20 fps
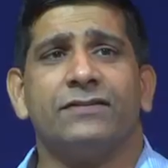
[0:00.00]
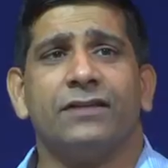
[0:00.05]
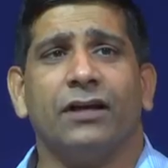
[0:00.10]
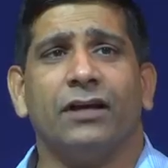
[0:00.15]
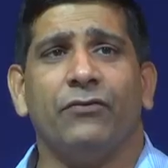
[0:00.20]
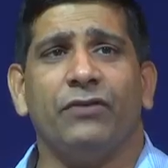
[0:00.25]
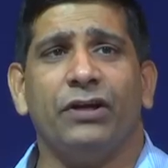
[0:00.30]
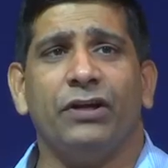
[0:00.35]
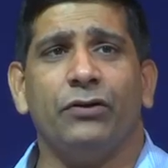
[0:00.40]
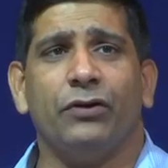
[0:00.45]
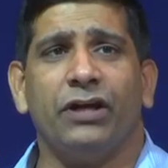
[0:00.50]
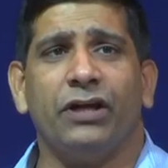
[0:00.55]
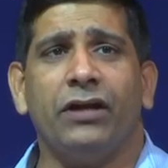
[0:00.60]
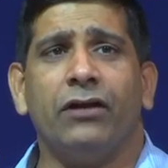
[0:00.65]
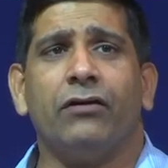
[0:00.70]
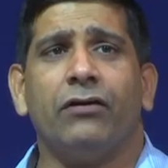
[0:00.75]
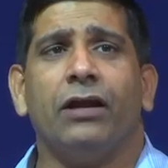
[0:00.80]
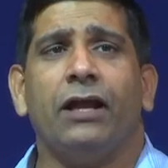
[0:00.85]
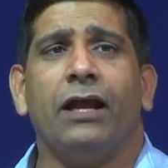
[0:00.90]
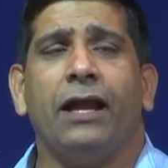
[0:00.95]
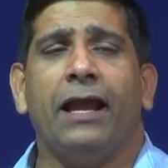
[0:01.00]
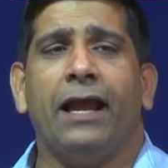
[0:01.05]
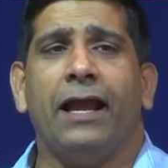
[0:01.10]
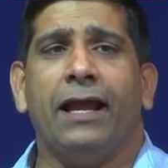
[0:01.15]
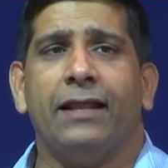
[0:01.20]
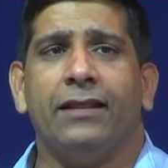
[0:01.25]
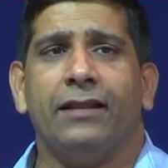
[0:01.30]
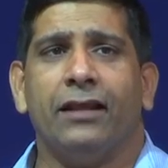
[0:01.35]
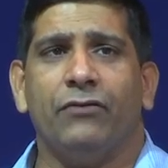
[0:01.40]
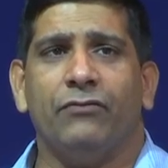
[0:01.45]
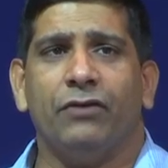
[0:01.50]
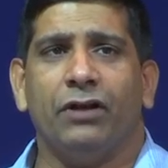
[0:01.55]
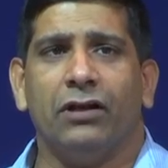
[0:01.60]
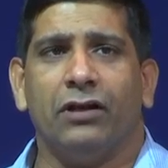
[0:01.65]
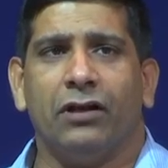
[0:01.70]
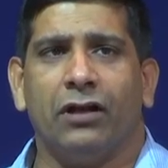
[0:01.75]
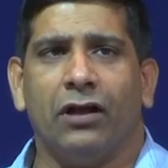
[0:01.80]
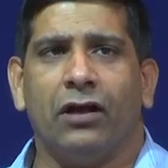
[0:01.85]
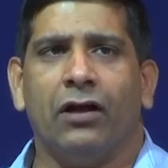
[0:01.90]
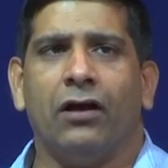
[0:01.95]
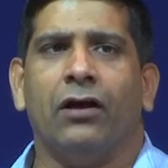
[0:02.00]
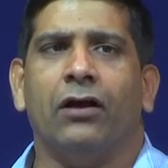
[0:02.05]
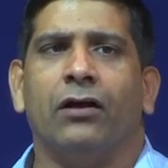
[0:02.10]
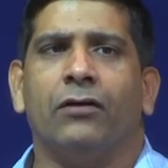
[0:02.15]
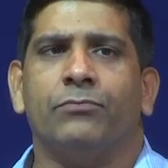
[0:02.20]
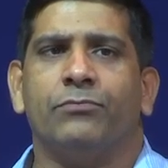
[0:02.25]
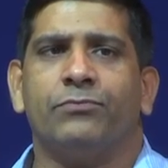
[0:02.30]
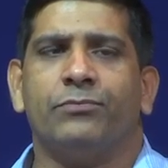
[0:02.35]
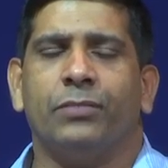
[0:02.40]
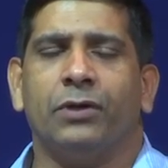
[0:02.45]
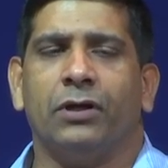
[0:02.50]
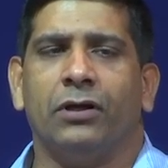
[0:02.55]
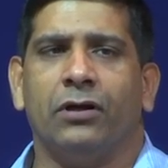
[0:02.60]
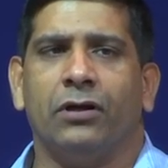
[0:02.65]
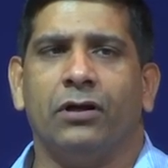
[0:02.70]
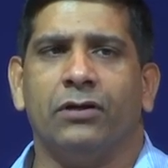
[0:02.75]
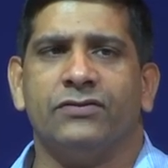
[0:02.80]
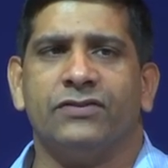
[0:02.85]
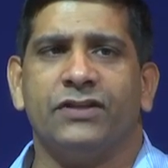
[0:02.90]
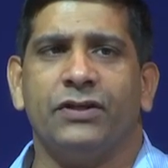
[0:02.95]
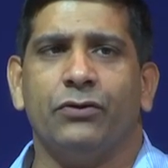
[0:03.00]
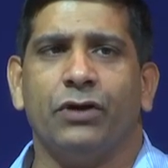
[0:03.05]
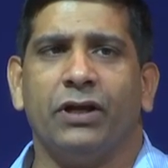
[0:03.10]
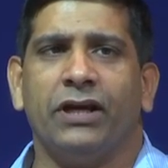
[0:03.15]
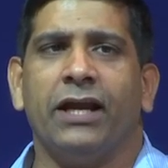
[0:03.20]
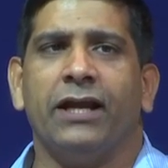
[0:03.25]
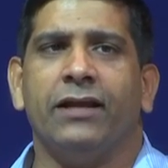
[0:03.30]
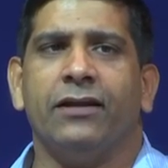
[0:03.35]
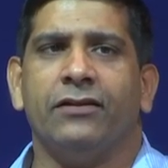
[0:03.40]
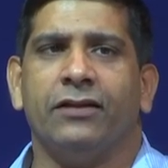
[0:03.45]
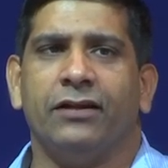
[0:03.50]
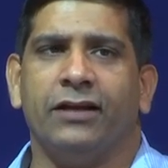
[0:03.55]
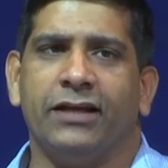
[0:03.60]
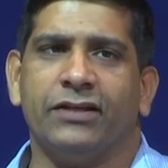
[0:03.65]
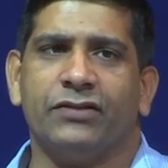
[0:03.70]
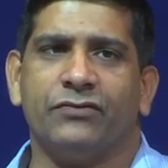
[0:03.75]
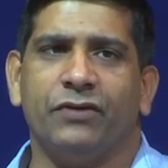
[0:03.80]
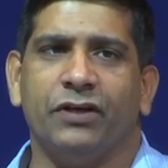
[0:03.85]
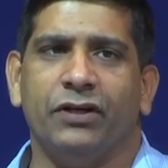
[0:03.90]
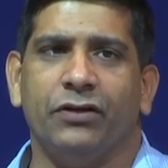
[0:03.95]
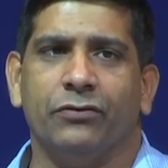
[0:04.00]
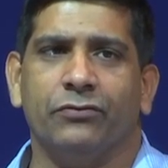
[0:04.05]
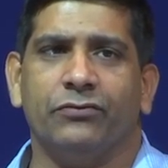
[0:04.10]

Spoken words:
video here, and then we'll see you again in the next video.